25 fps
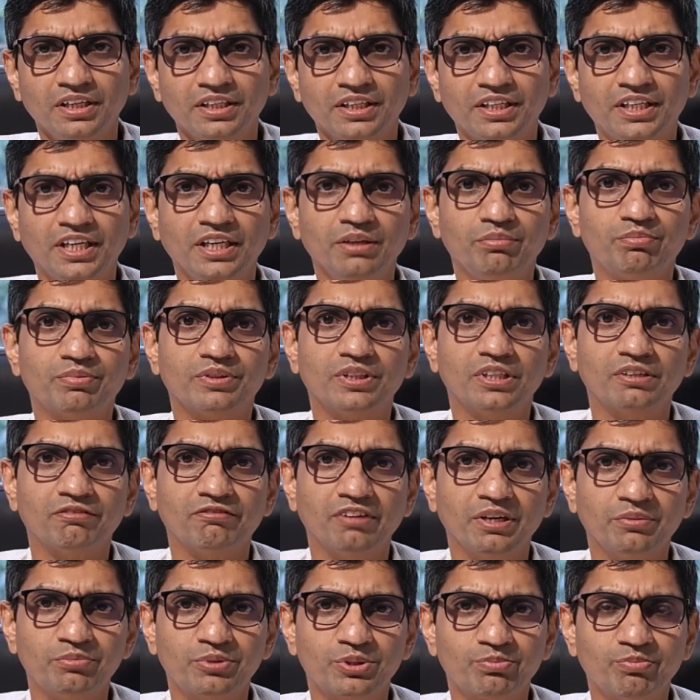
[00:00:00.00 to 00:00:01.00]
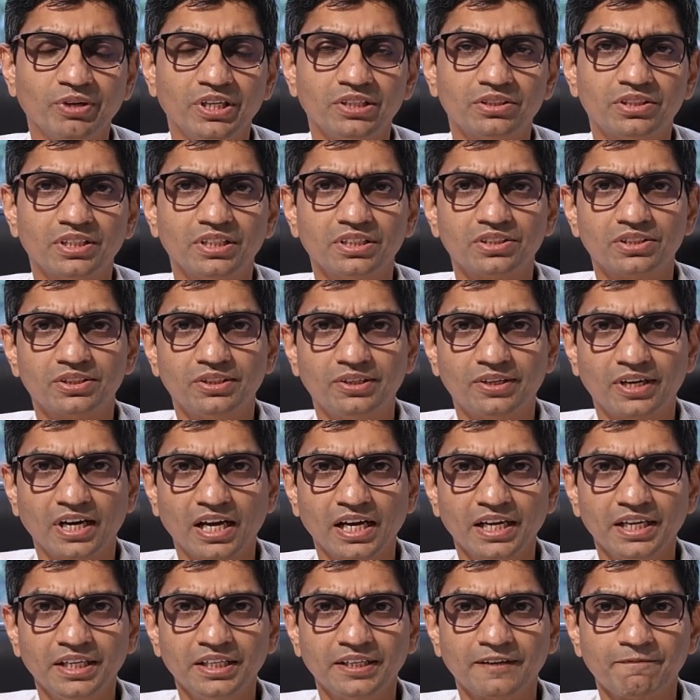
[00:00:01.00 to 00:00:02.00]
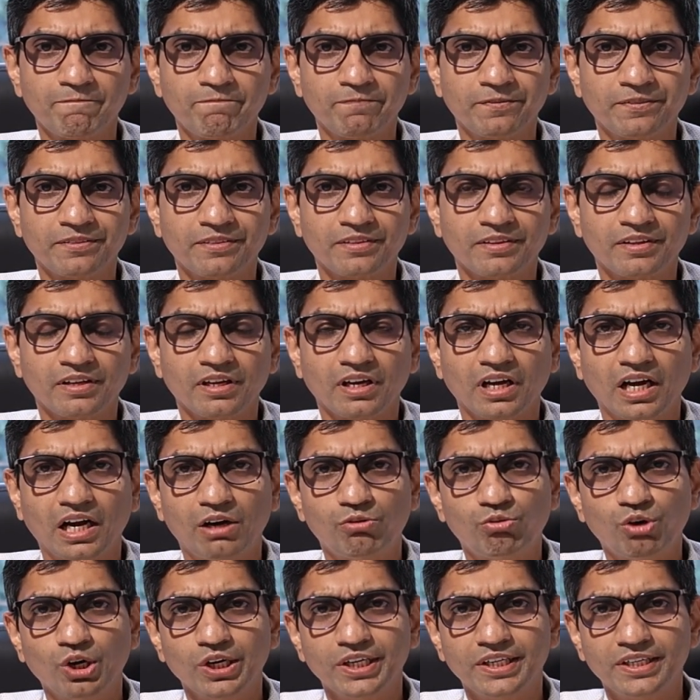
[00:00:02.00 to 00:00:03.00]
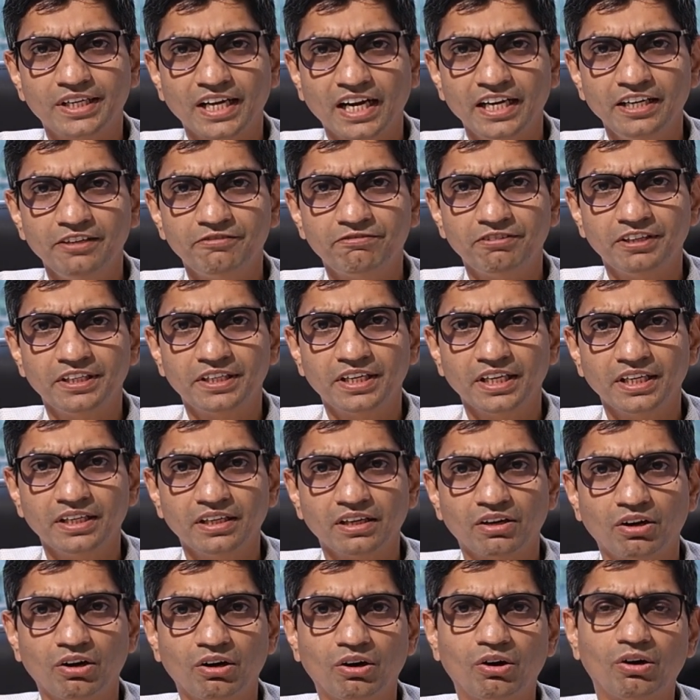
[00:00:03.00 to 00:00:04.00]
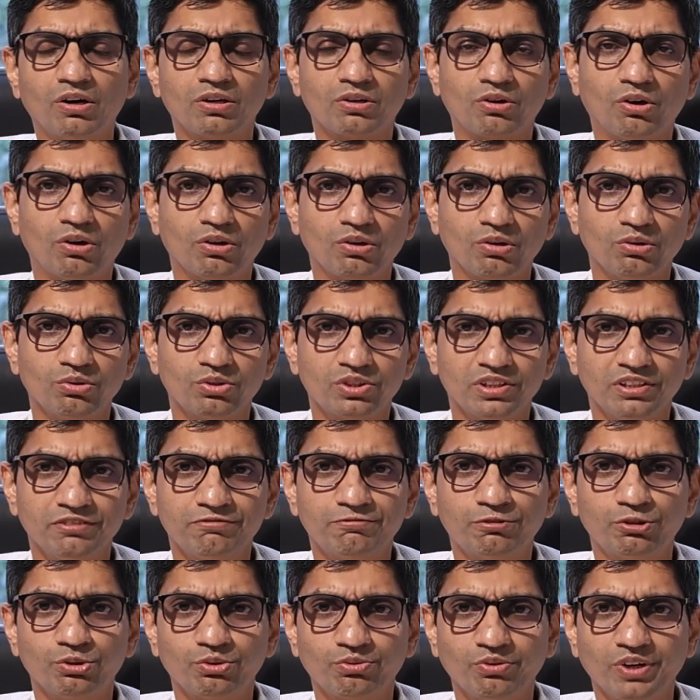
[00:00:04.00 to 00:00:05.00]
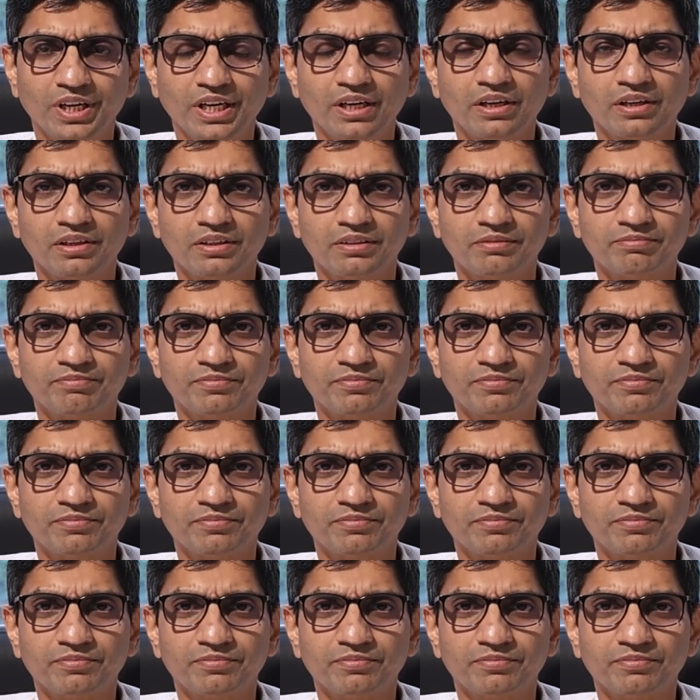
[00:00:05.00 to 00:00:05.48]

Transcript: keep the web spaces dry, avoid tight fitting or occlusive footwear,